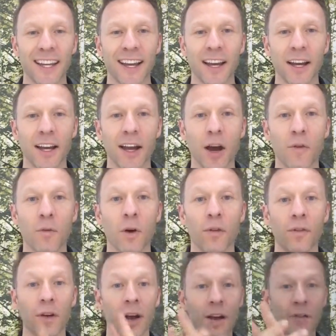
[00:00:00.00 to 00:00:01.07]
Health,
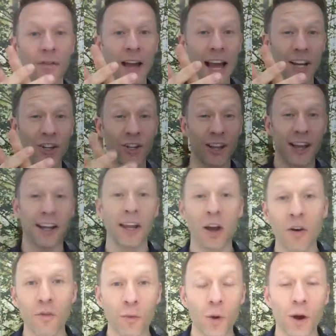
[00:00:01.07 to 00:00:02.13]
wealth, life. Hashtag
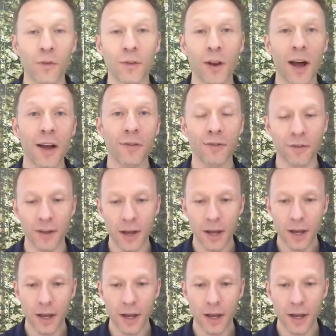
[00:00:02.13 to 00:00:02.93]
health, wealth, life.